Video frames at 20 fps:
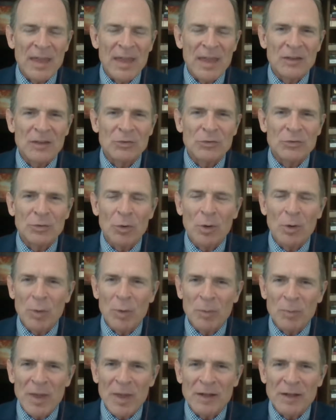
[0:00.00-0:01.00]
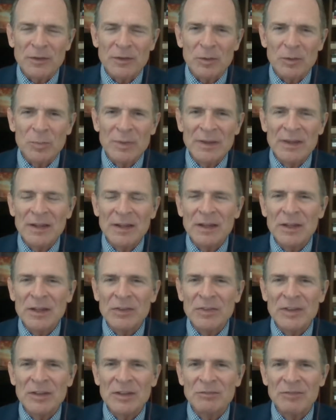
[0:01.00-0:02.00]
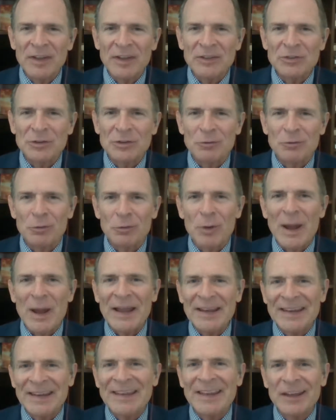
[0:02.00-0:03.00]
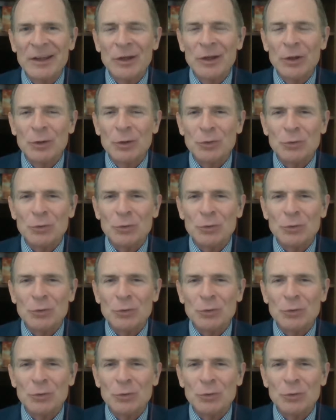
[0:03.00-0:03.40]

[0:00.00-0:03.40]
And so I went back to the beginning of the invention of writing,